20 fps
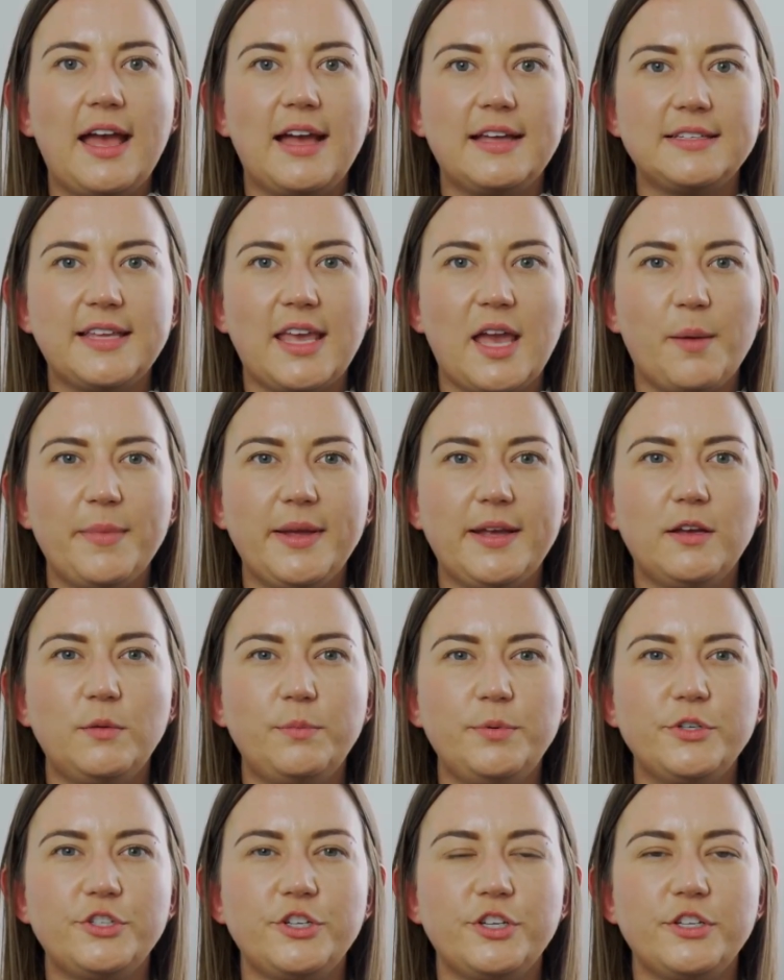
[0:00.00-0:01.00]
as chemical
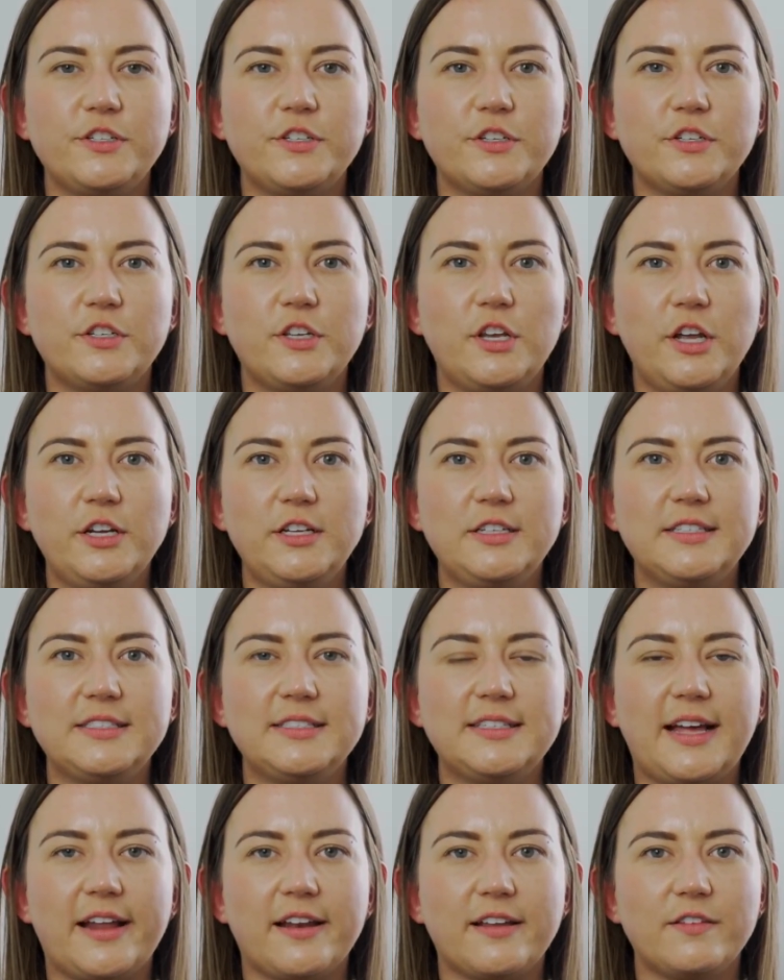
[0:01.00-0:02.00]
producers look to
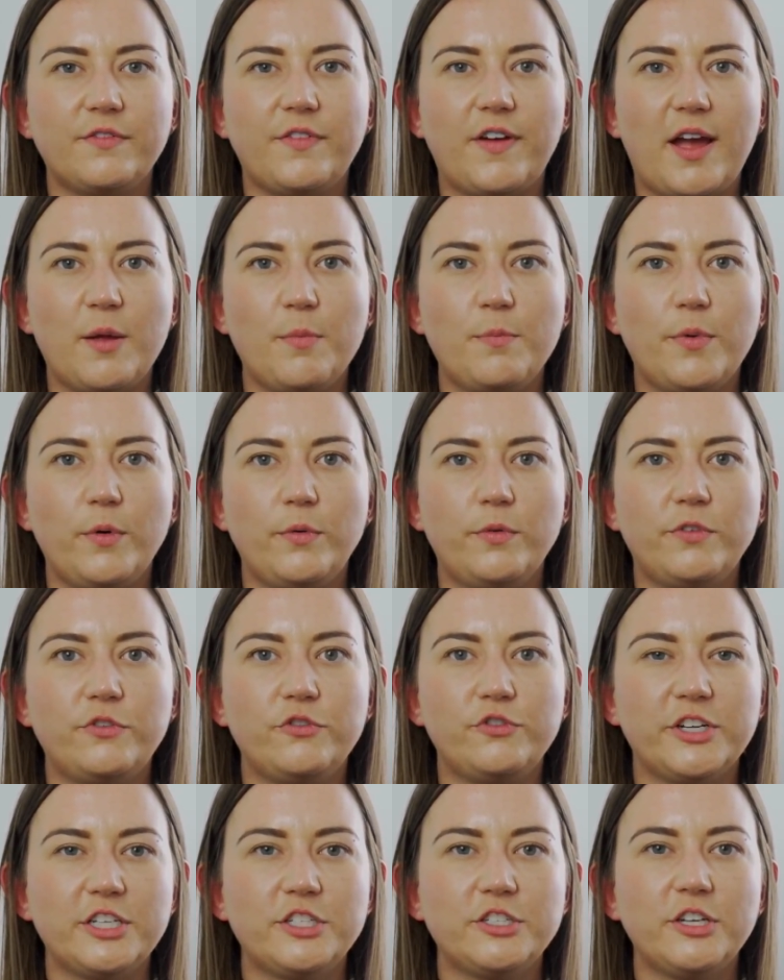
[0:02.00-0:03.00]
satisfy both
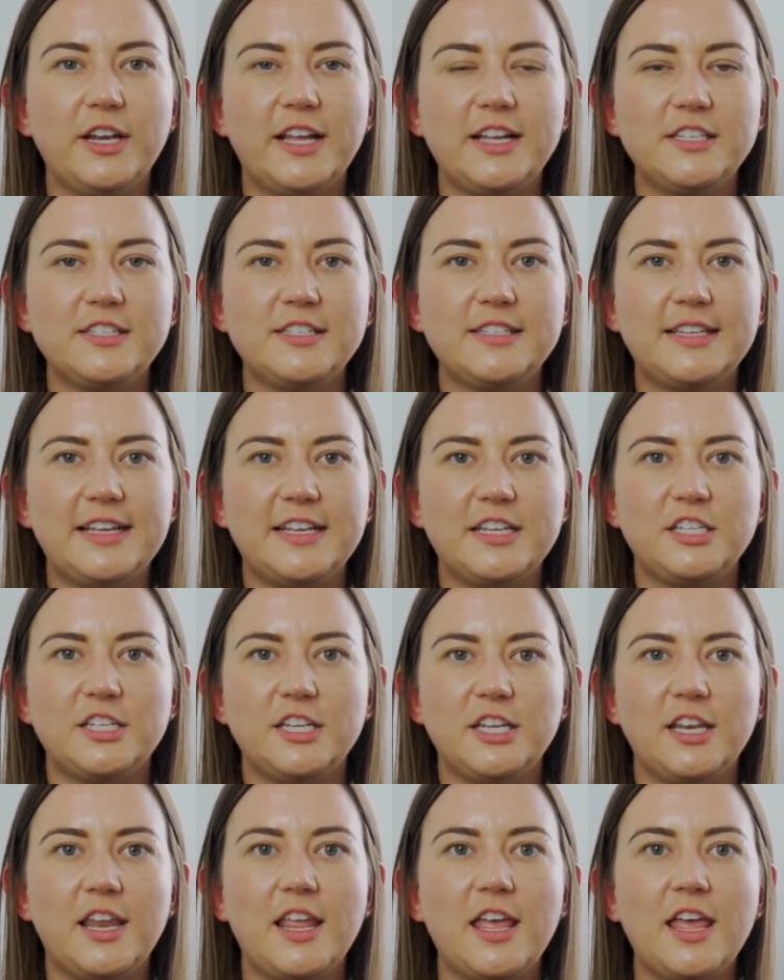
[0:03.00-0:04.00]
stricter
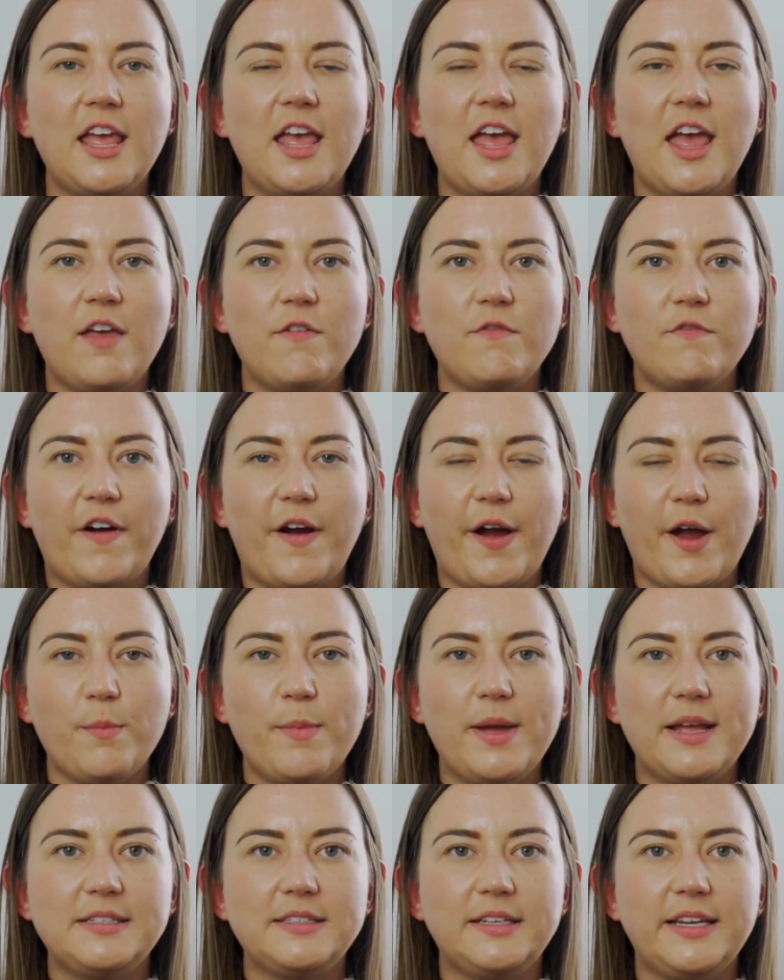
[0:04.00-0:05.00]
legislation,
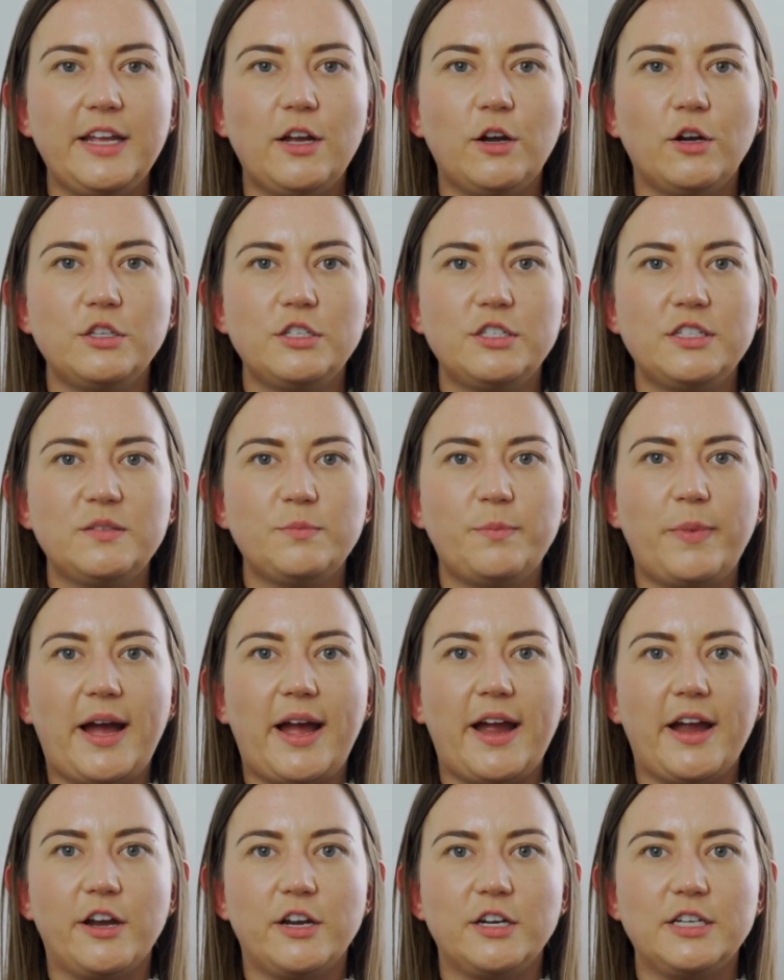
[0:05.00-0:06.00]
environmentally conscious
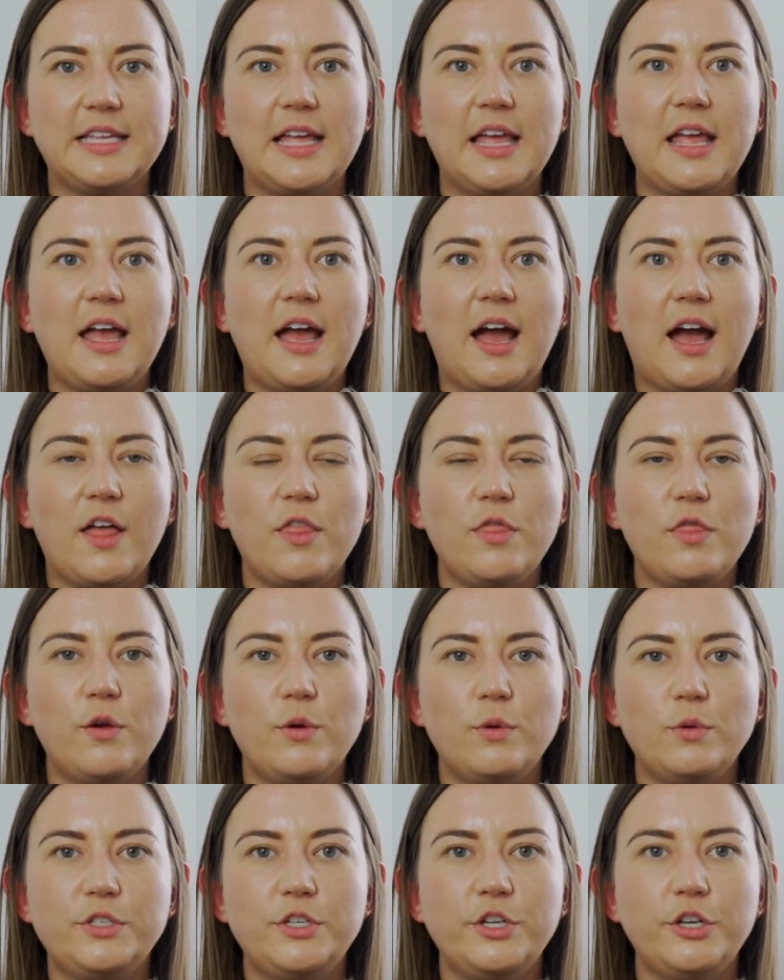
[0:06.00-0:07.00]
buyers and
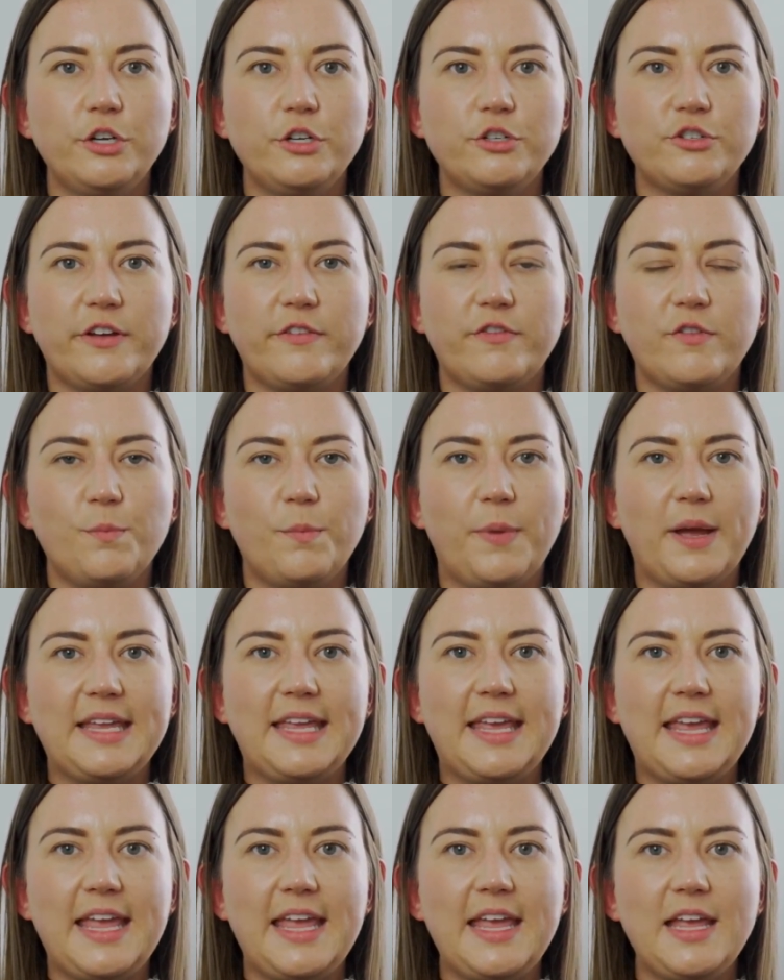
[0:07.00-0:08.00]
those who are driven by
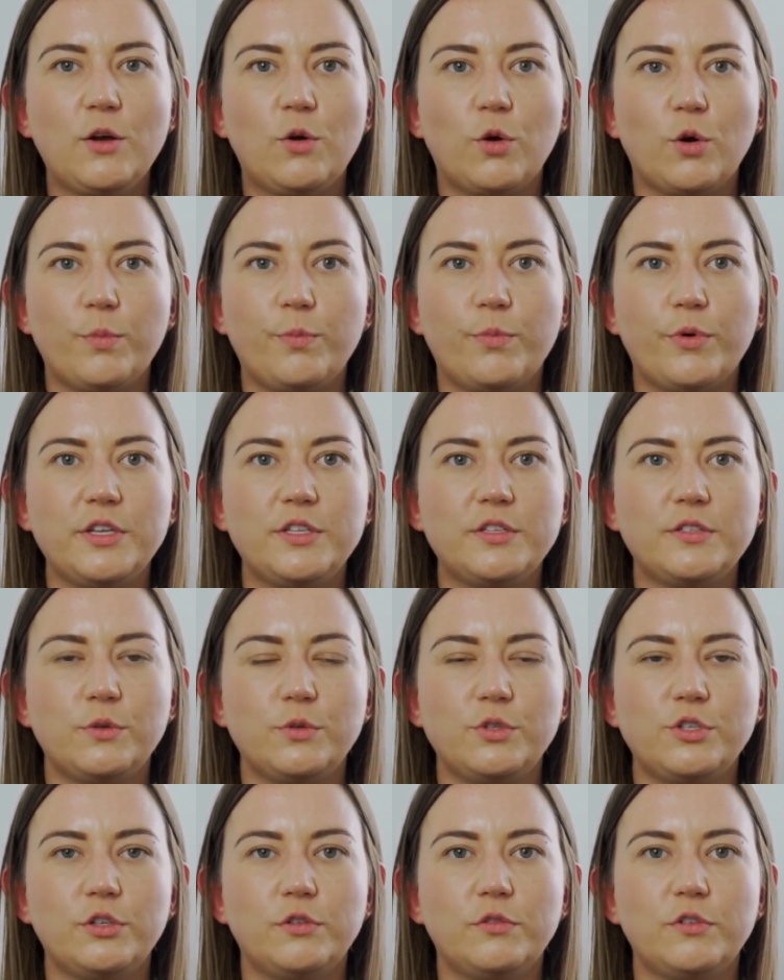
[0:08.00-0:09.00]
key corporate
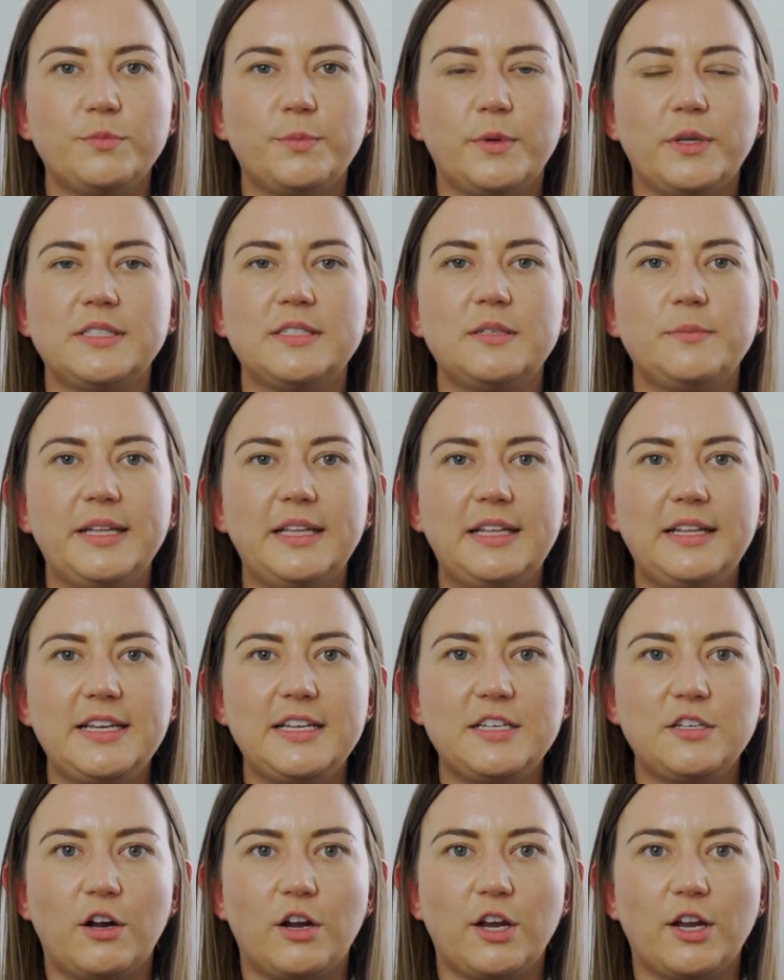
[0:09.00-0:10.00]
social
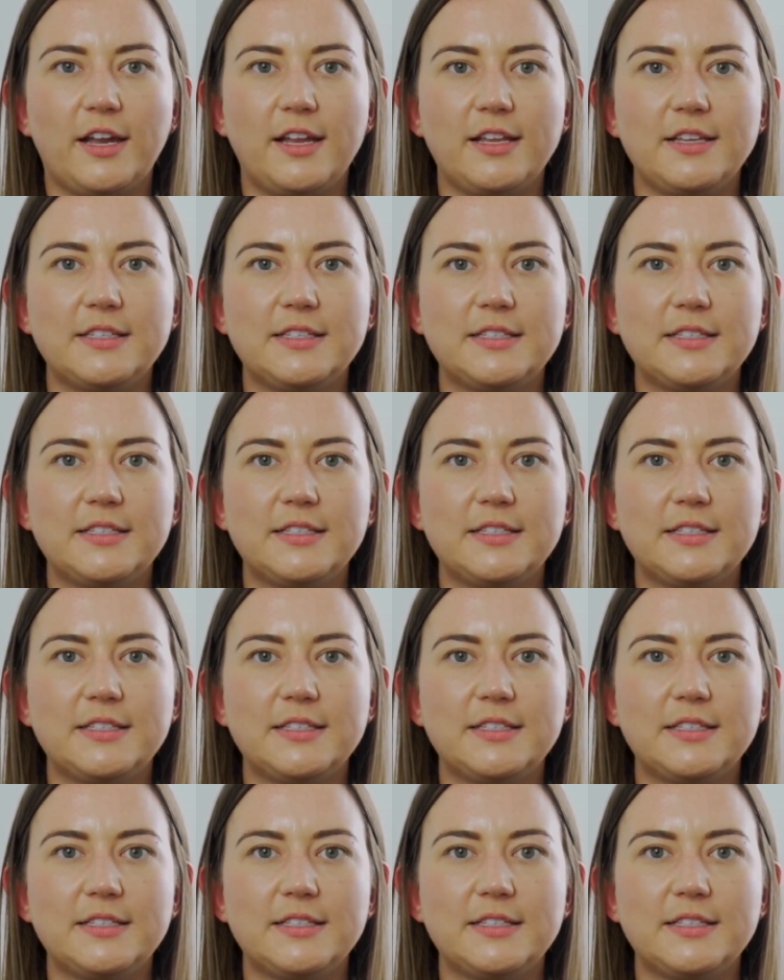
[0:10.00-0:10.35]
responsibility targets.